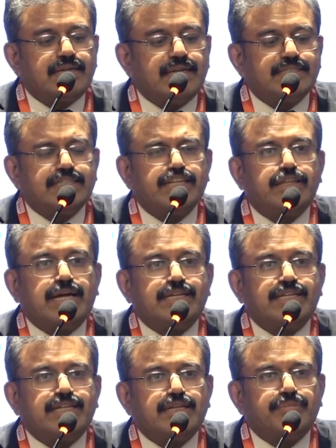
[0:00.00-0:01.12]
reaching the
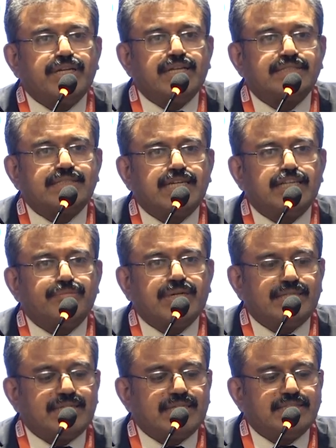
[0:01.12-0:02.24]
anterior mediastinum
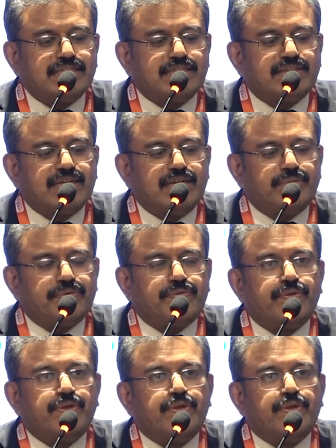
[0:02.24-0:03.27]
and touching the thymus.